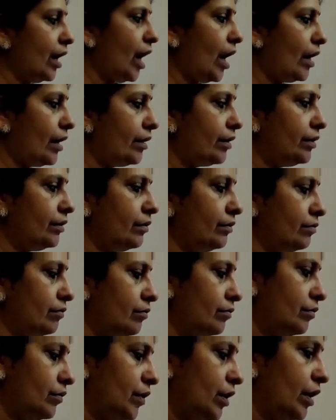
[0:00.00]
iron
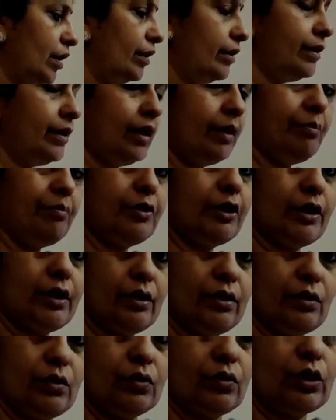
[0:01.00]
dipped
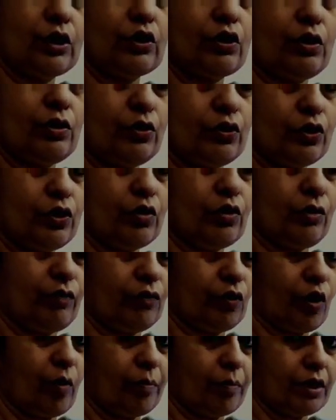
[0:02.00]
into the solution of
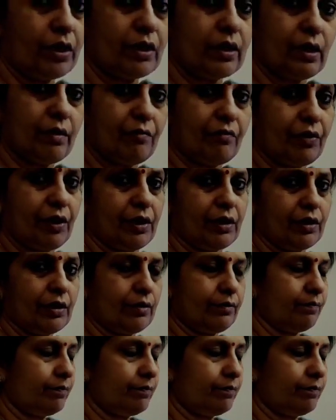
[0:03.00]
copper sulfate.